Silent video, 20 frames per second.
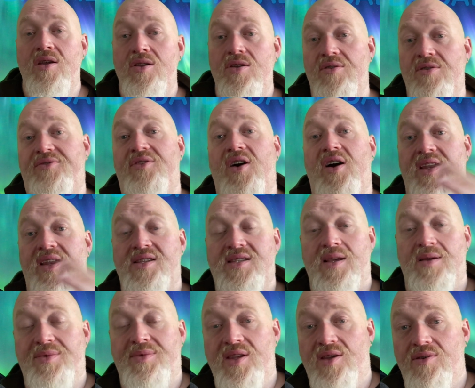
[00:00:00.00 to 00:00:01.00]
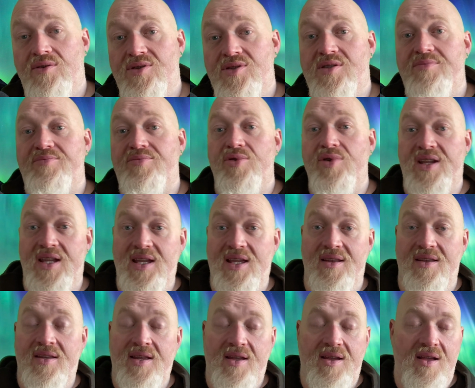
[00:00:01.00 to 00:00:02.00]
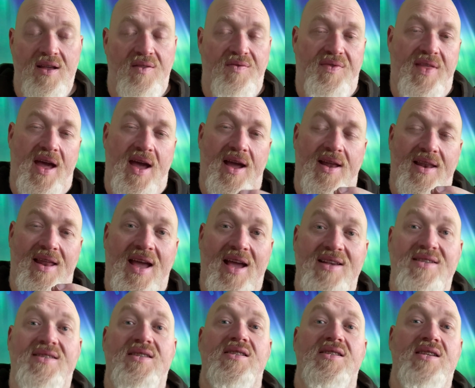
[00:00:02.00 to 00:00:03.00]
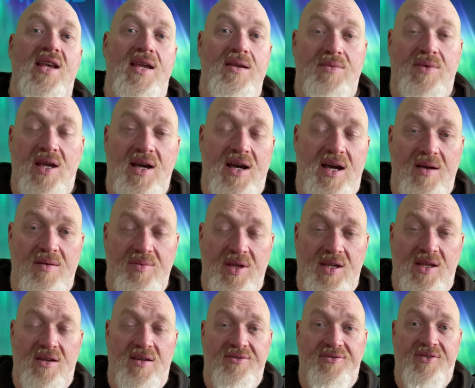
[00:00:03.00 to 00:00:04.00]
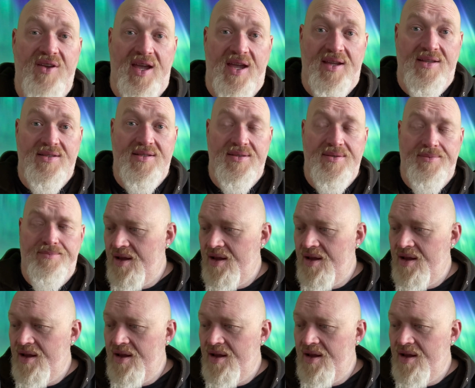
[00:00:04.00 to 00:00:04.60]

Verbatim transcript: You're finding something else to bring in that has the same calming effect.